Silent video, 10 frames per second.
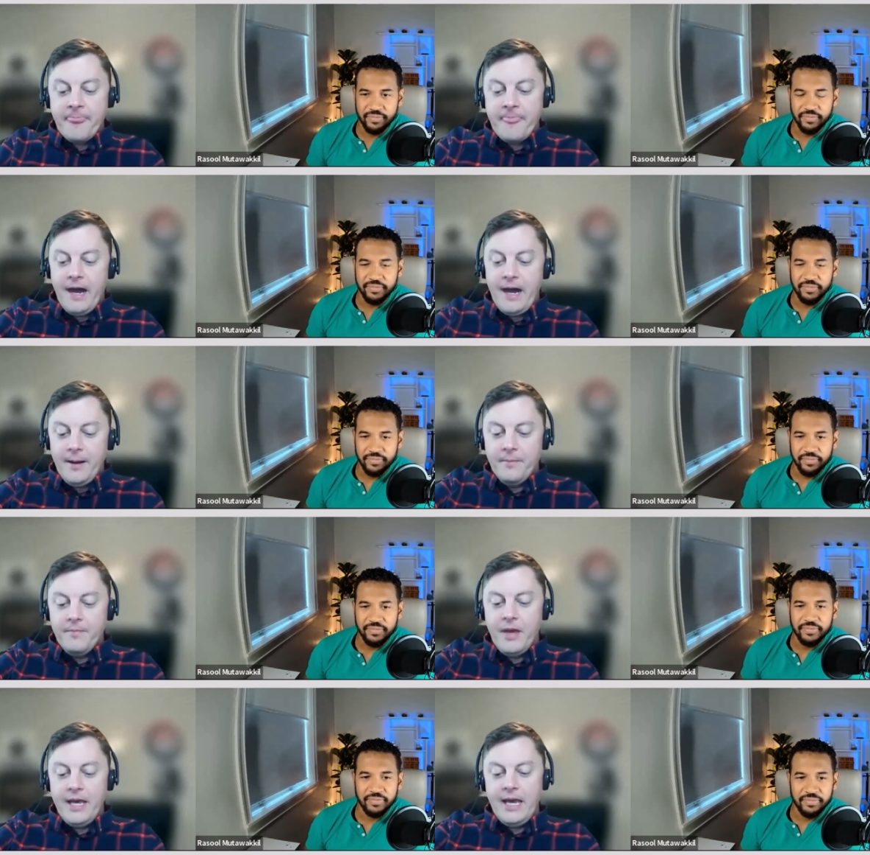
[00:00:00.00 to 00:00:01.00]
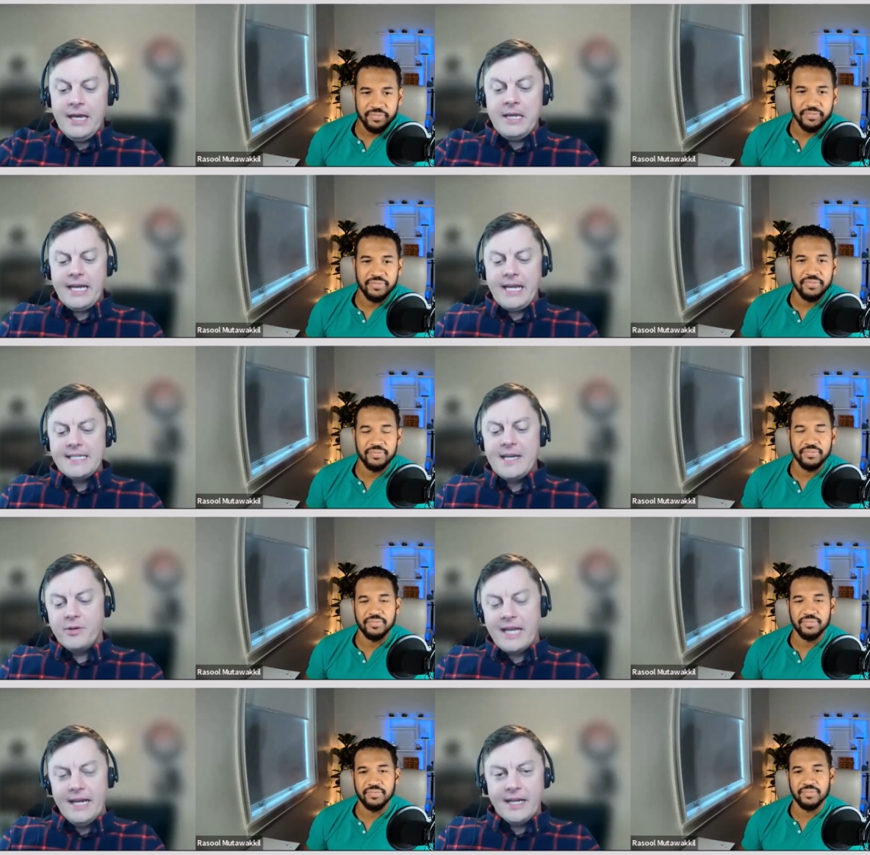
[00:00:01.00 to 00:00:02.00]
Speaker 1: Um, it, I guess that
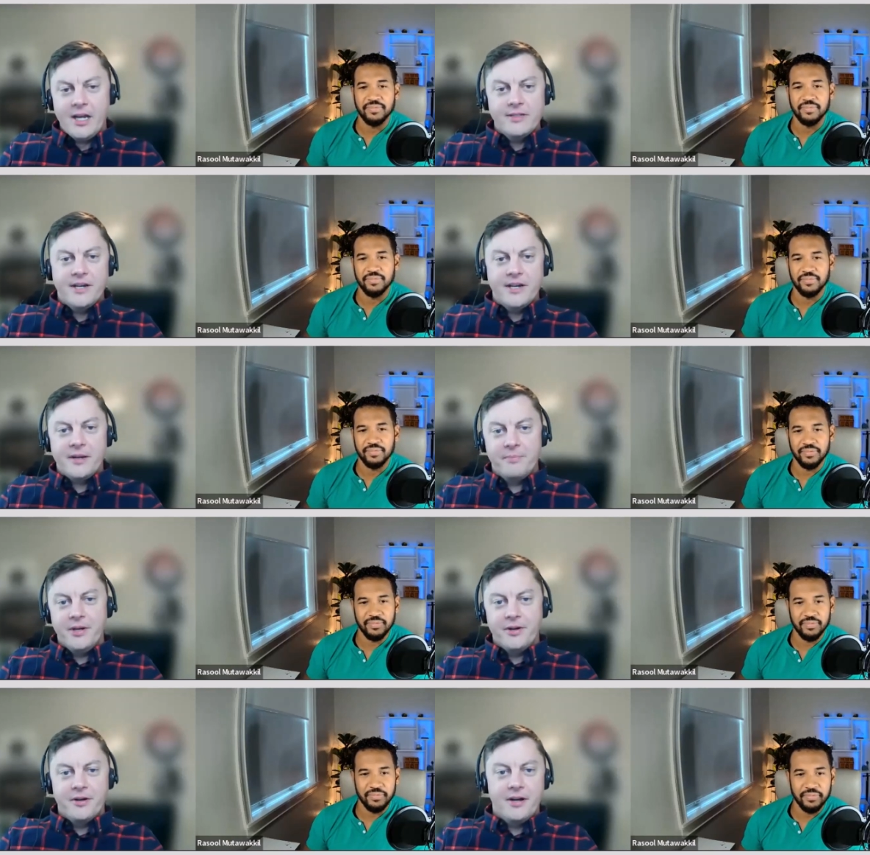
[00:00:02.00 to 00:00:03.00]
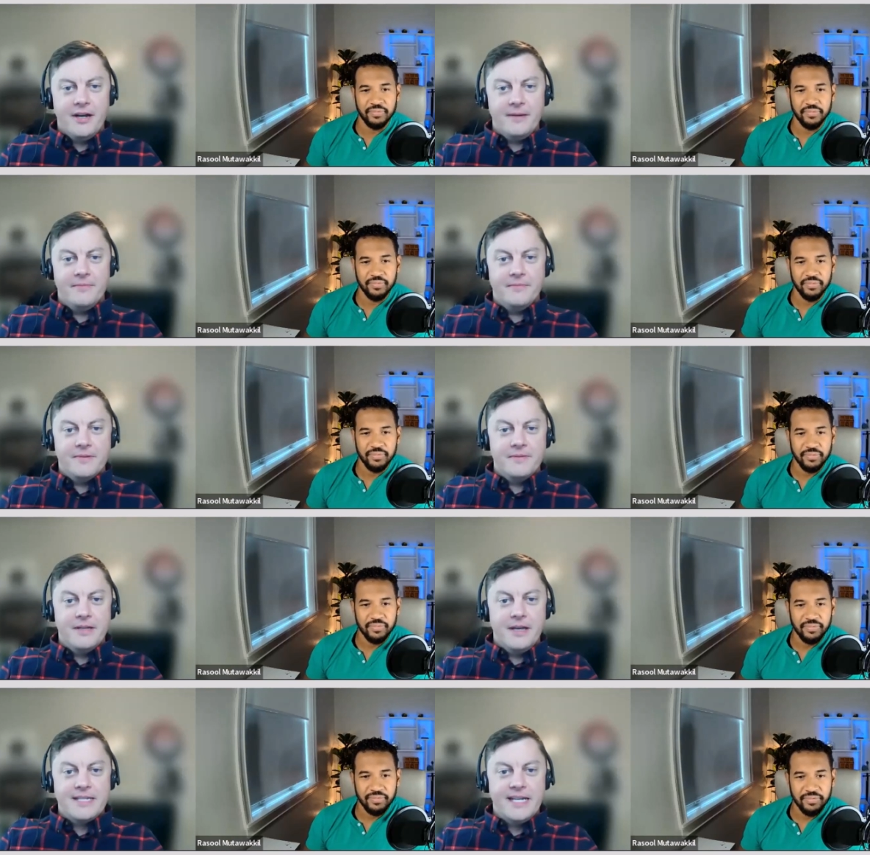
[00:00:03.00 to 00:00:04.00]
would kind of go to your computer um,
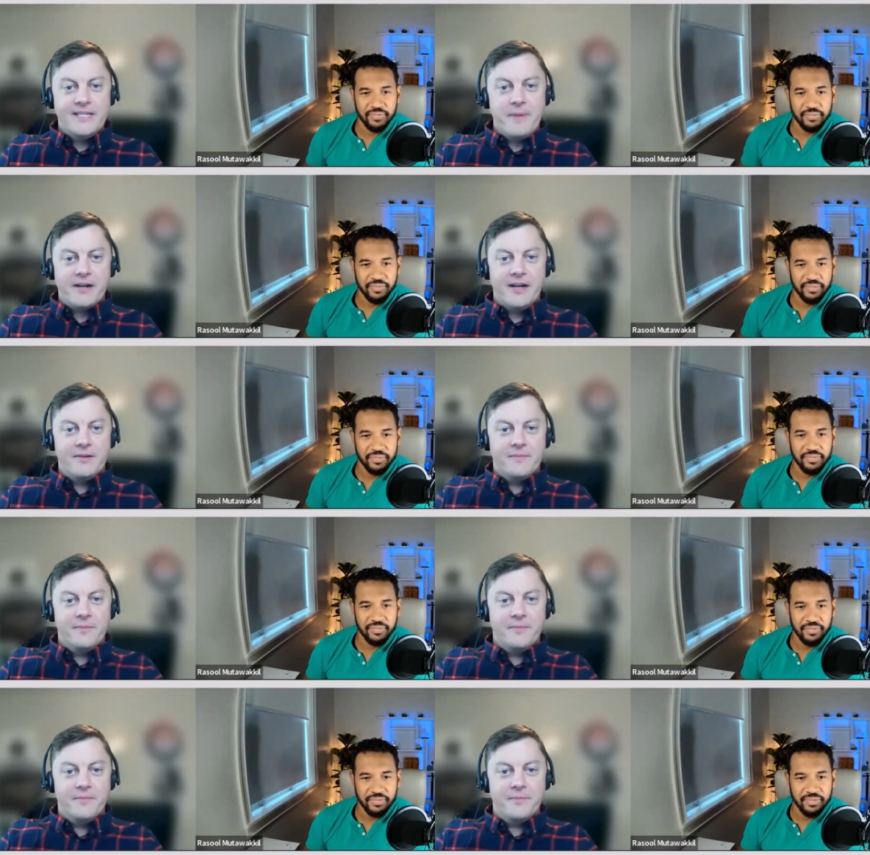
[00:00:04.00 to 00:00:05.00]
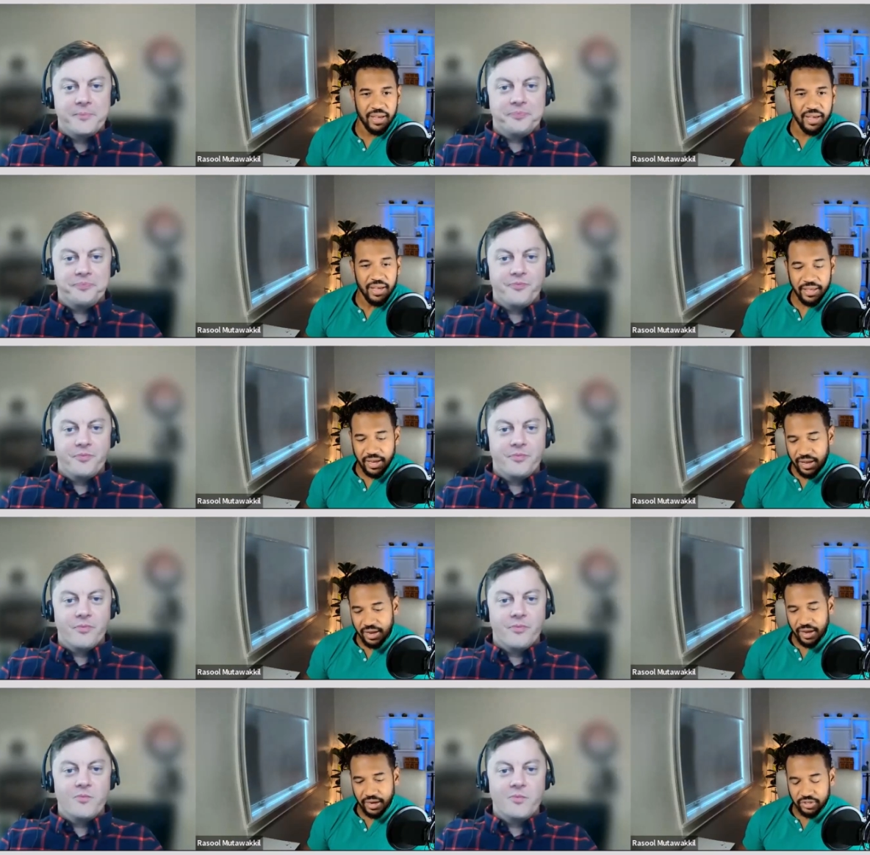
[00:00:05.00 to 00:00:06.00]
uh, science background.
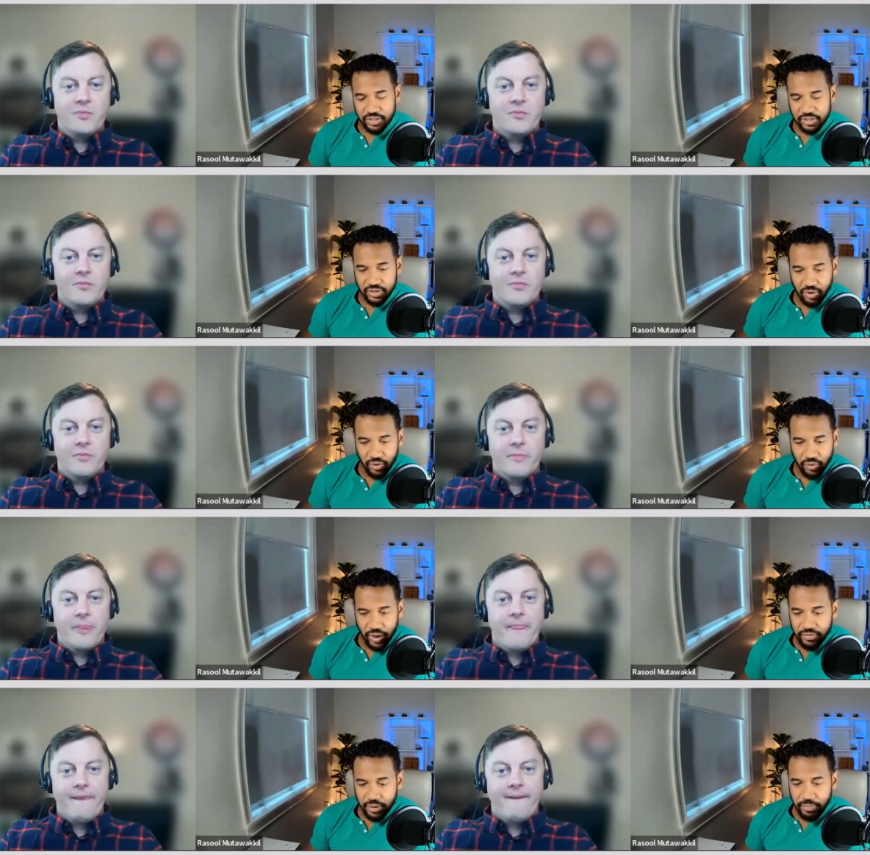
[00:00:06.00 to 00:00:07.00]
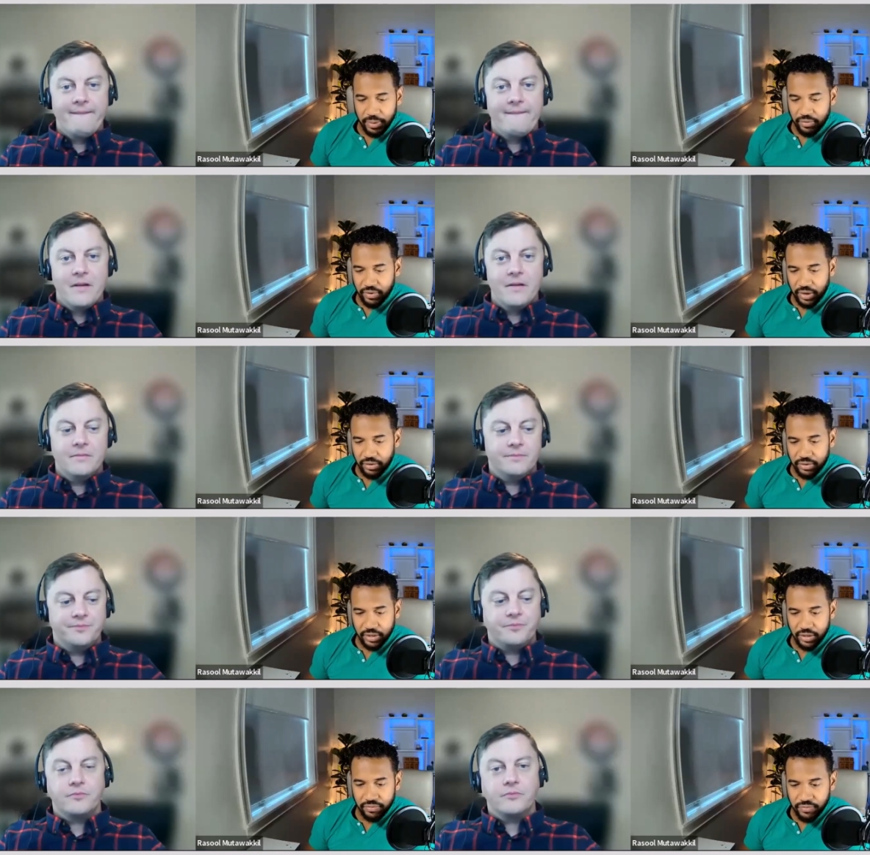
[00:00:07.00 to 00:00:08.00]
Speaker 2: Yeah, actually. So having a background
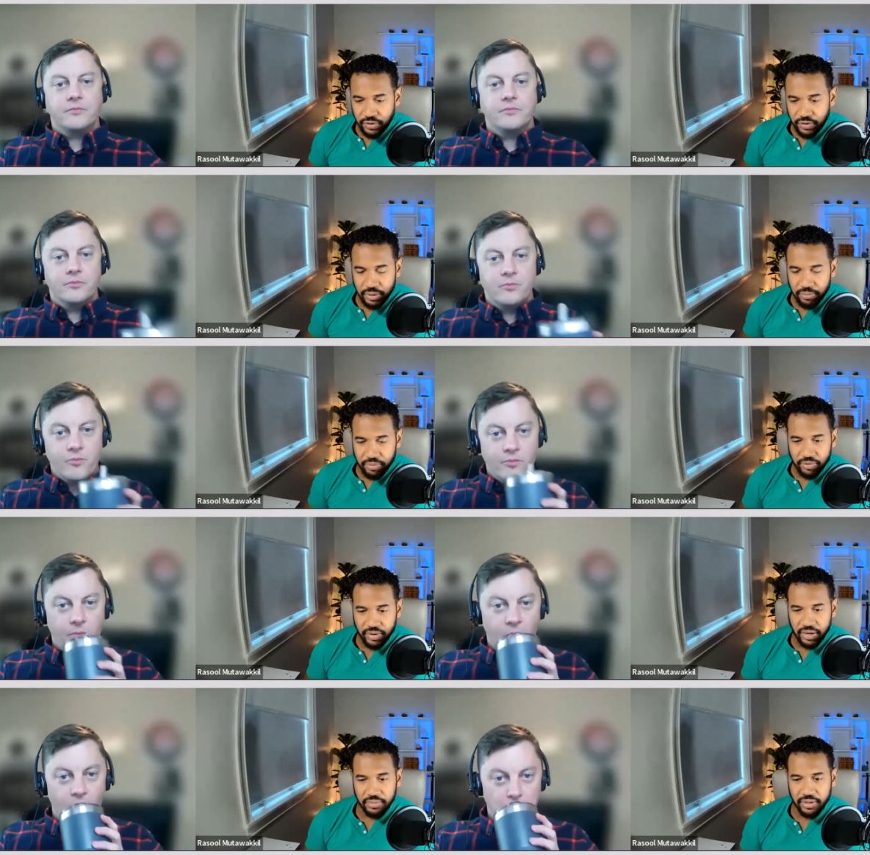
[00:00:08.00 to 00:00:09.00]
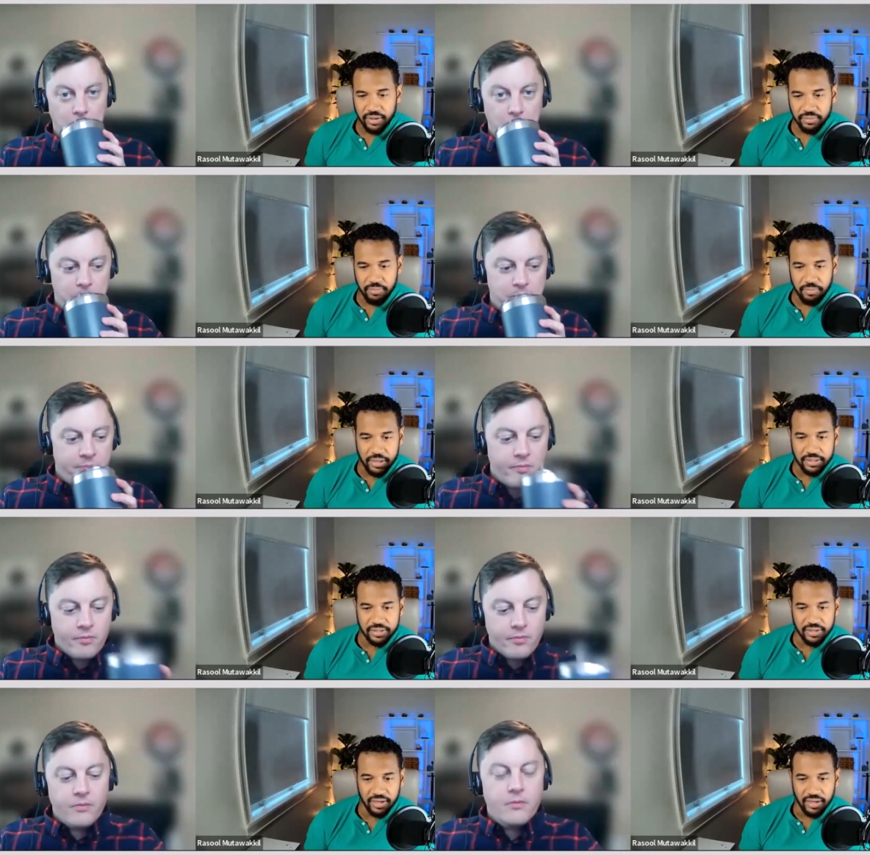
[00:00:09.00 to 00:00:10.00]
in video game programming
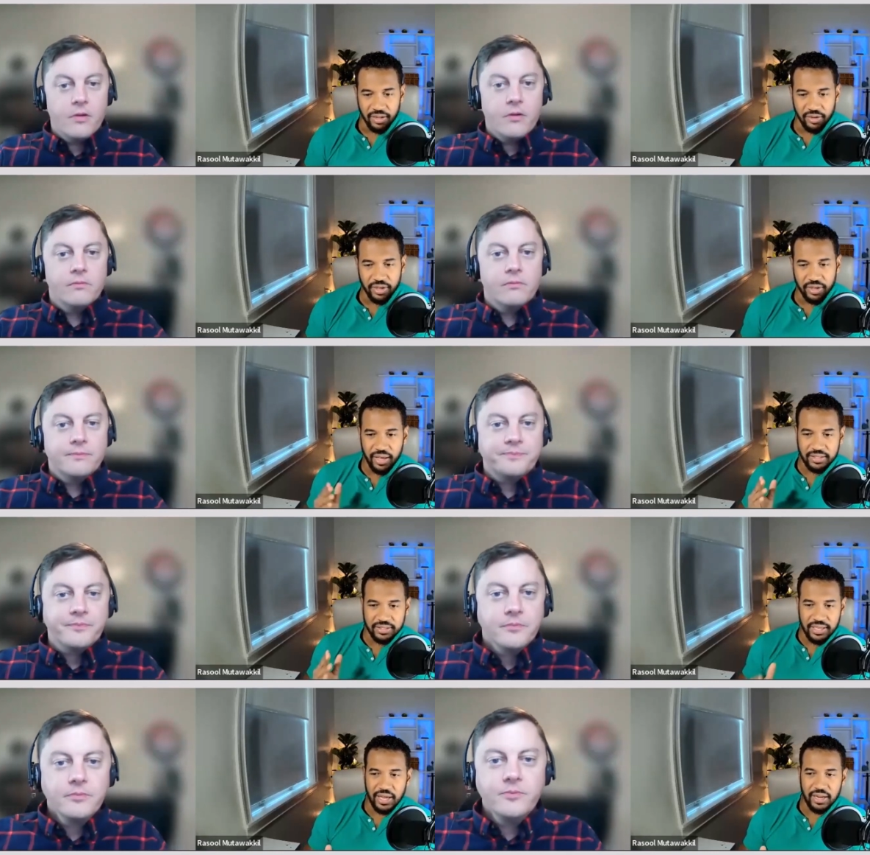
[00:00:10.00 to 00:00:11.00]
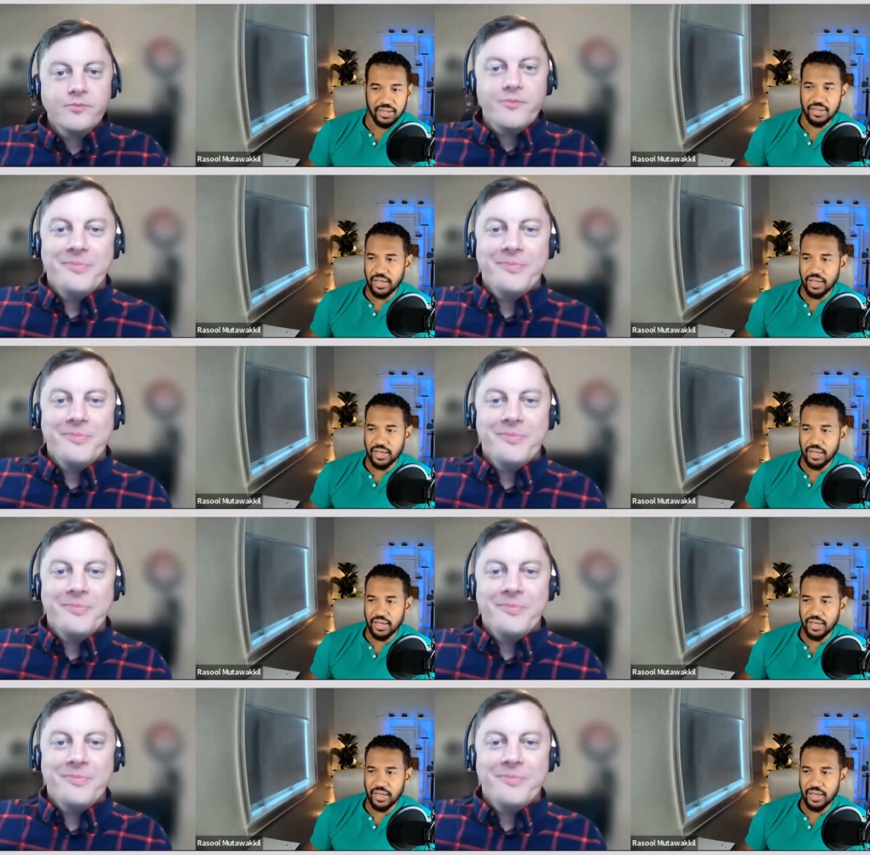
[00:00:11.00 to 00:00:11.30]
makes looking at data